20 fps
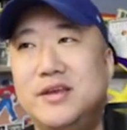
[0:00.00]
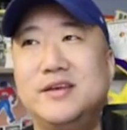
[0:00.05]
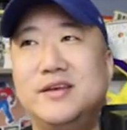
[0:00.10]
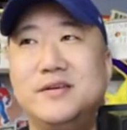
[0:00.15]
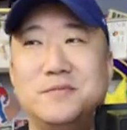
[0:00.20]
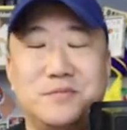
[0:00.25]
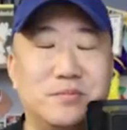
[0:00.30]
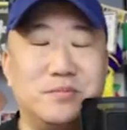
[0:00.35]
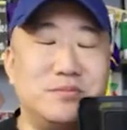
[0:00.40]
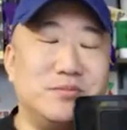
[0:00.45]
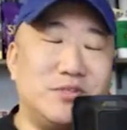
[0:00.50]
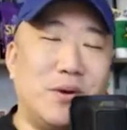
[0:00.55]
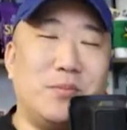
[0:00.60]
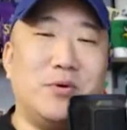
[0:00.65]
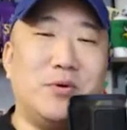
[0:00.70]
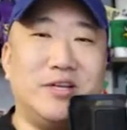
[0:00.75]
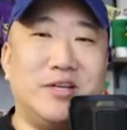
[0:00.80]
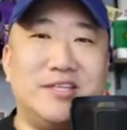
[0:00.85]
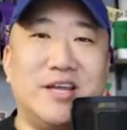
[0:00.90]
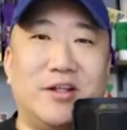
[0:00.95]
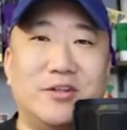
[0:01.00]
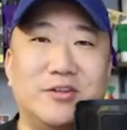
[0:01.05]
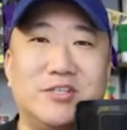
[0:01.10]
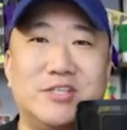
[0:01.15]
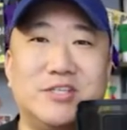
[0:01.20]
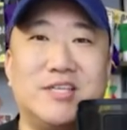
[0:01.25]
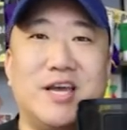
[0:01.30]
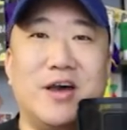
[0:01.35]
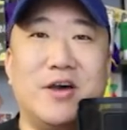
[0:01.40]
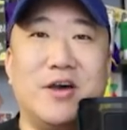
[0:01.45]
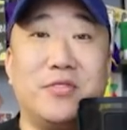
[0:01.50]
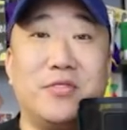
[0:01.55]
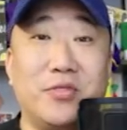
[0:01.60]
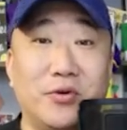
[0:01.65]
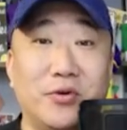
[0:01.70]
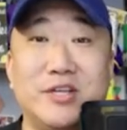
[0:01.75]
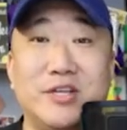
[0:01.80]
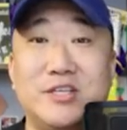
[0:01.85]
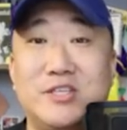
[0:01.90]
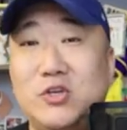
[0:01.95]
somewhat intelligent, uh,
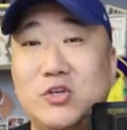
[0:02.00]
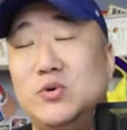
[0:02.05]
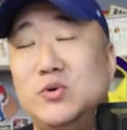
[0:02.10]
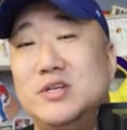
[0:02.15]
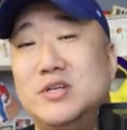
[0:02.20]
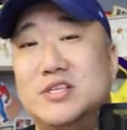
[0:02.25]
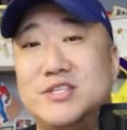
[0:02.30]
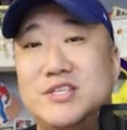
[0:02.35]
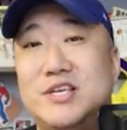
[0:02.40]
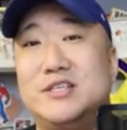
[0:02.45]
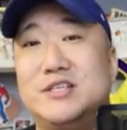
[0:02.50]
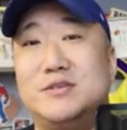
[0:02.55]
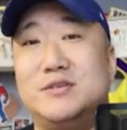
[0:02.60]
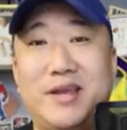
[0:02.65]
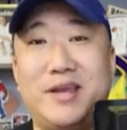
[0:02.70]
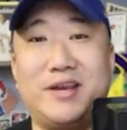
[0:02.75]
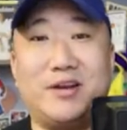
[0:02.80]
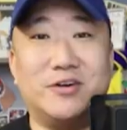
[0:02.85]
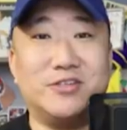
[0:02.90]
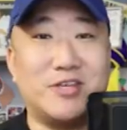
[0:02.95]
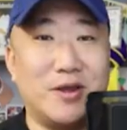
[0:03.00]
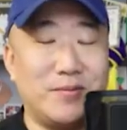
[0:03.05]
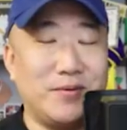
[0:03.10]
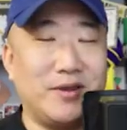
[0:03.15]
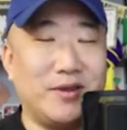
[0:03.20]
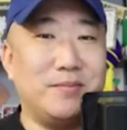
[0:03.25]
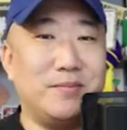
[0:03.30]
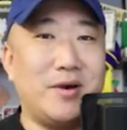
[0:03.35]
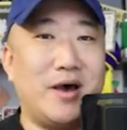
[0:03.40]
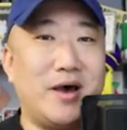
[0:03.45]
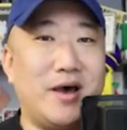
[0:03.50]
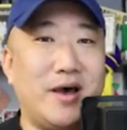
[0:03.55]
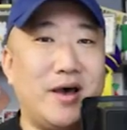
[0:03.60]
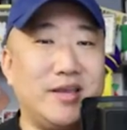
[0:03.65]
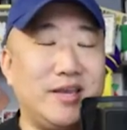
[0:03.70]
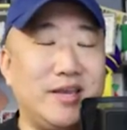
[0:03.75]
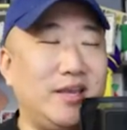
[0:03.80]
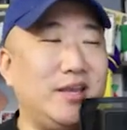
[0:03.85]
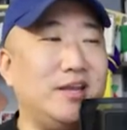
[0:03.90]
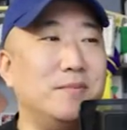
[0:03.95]
thirty-two decision makers coming up uh,
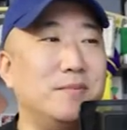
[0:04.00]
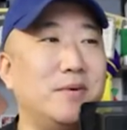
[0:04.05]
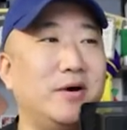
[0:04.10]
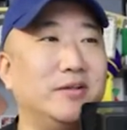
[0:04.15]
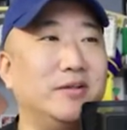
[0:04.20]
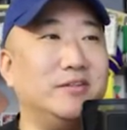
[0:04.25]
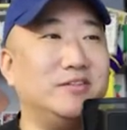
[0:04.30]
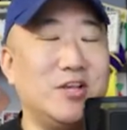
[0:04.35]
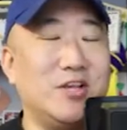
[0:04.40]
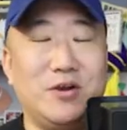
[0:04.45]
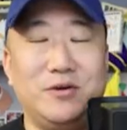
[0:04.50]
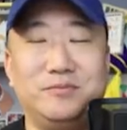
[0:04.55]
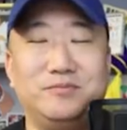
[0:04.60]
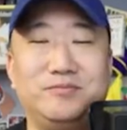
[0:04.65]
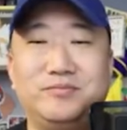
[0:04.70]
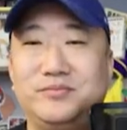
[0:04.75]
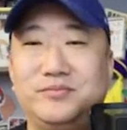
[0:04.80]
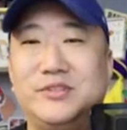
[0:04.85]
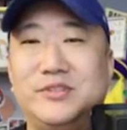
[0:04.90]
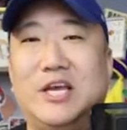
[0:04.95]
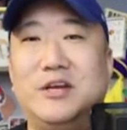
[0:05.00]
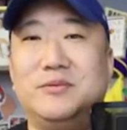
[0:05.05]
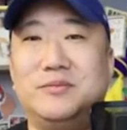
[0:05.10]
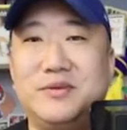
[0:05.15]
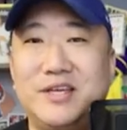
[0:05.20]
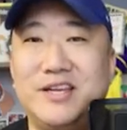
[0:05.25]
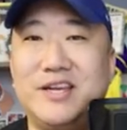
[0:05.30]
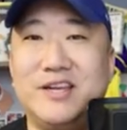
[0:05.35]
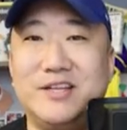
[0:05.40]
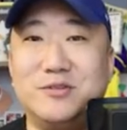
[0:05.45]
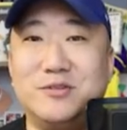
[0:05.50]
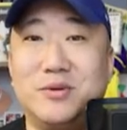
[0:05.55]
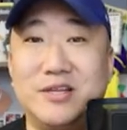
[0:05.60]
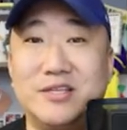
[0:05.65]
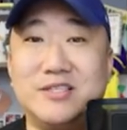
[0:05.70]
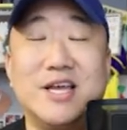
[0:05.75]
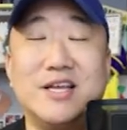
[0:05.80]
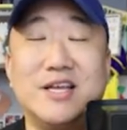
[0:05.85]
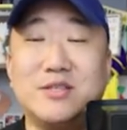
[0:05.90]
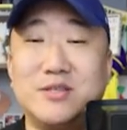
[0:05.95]
in a month. So yeah, it is what it is.
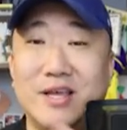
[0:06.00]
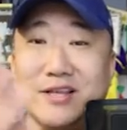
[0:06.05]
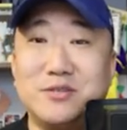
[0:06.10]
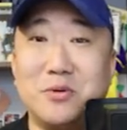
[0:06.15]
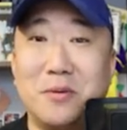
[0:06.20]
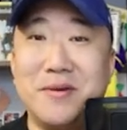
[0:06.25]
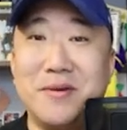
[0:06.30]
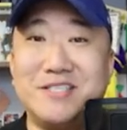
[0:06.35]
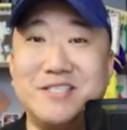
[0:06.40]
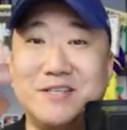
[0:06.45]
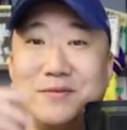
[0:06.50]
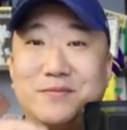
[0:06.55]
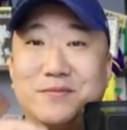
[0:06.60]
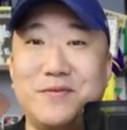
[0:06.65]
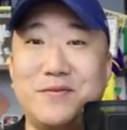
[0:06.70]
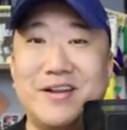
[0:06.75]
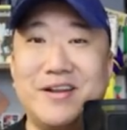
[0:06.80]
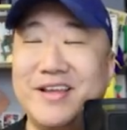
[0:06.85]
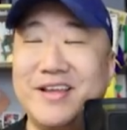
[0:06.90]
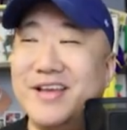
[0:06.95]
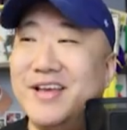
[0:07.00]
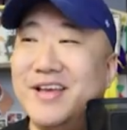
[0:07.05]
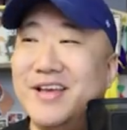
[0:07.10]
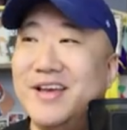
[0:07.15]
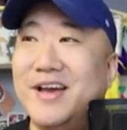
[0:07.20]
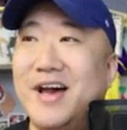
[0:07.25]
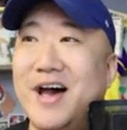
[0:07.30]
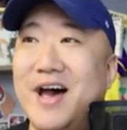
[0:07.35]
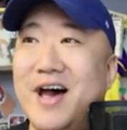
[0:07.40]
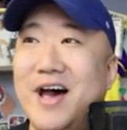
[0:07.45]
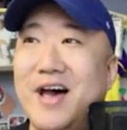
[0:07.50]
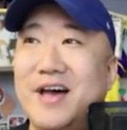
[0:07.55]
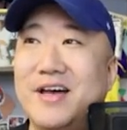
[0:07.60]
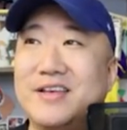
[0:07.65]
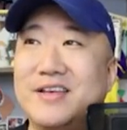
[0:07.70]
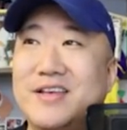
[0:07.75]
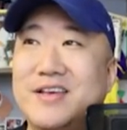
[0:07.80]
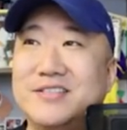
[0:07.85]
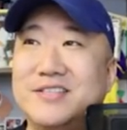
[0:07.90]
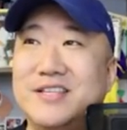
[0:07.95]
That, that's what makes it fun.
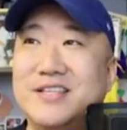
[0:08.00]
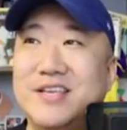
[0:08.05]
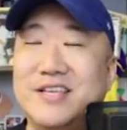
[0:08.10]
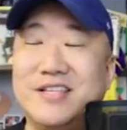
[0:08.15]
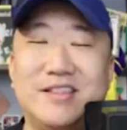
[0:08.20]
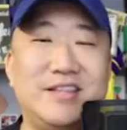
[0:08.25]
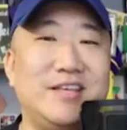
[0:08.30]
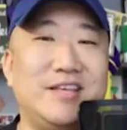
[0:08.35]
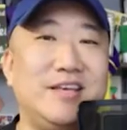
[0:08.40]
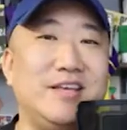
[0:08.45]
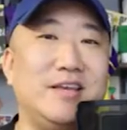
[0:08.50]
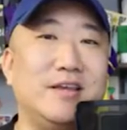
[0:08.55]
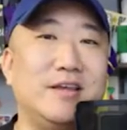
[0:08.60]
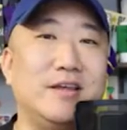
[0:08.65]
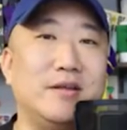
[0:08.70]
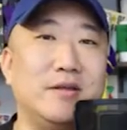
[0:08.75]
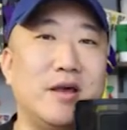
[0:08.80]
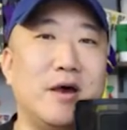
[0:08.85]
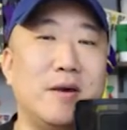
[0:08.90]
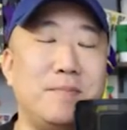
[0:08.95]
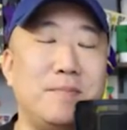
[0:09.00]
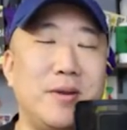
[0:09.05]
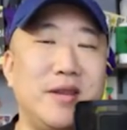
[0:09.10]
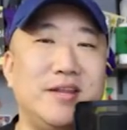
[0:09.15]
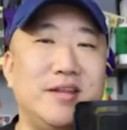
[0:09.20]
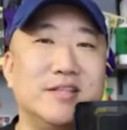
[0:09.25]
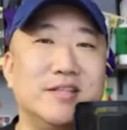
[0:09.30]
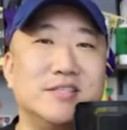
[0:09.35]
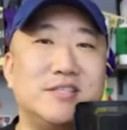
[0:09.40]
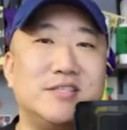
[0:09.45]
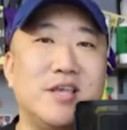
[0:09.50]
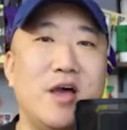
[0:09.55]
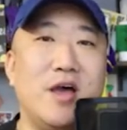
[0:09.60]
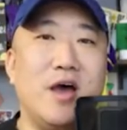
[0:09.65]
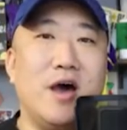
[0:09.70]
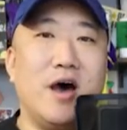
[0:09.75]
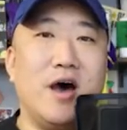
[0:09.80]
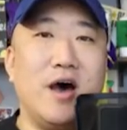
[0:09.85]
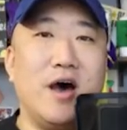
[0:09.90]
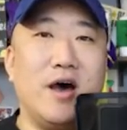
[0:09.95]
Because uh, the, the uh, opinions
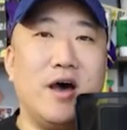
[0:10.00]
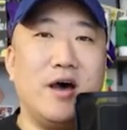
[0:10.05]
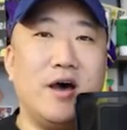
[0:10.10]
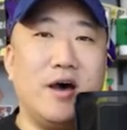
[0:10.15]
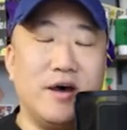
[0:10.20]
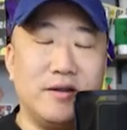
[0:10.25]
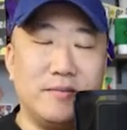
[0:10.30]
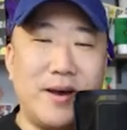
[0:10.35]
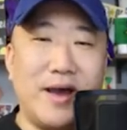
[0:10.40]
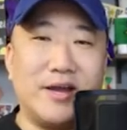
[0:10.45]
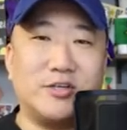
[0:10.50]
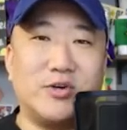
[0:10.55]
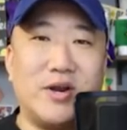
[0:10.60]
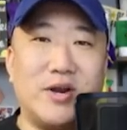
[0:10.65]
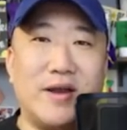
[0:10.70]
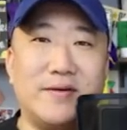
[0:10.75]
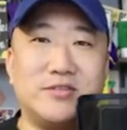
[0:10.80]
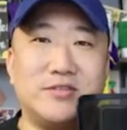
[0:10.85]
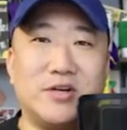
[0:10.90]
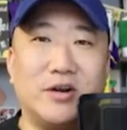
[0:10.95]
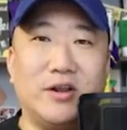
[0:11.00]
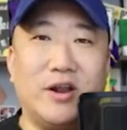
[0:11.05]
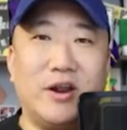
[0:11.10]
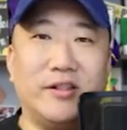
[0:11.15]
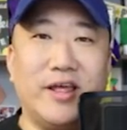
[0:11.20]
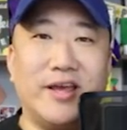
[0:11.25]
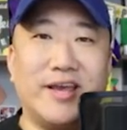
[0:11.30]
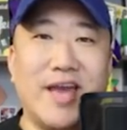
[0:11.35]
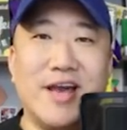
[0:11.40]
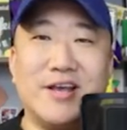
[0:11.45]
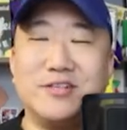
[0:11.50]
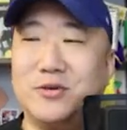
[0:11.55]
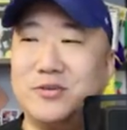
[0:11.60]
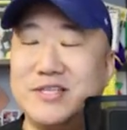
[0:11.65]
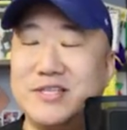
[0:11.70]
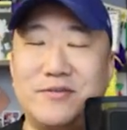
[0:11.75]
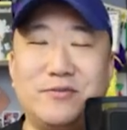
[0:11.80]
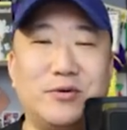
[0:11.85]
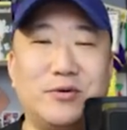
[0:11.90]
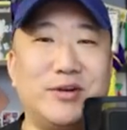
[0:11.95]
uh, on mock drafts are, are like assholes.
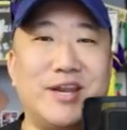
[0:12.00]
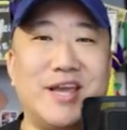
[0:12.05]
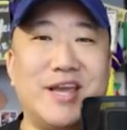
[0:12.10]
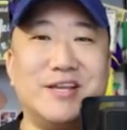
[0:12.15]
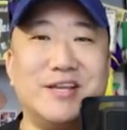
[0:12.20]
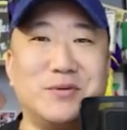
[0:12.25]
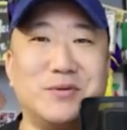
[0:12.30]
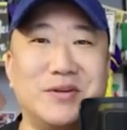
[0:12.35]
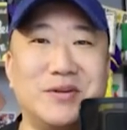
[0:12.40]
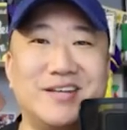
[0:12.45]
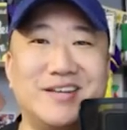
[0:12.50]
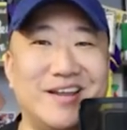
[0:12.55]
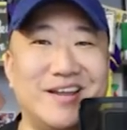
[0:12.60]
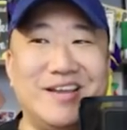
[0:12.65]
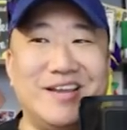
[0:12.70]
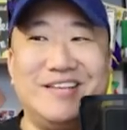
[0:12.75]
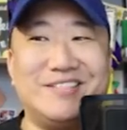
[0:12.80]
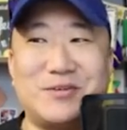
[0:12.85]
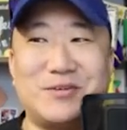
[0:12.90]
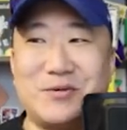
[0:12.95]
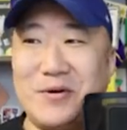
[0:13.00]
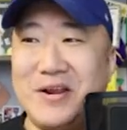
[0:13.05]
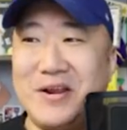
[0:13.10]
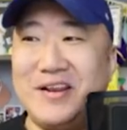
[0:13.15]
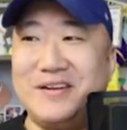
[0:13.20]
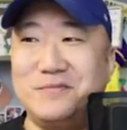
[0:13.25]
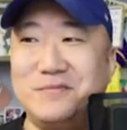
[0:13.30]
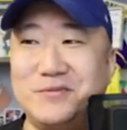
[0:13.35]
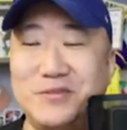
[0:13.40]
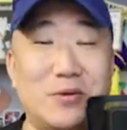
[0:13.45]
Everyone has one. It's great. So let's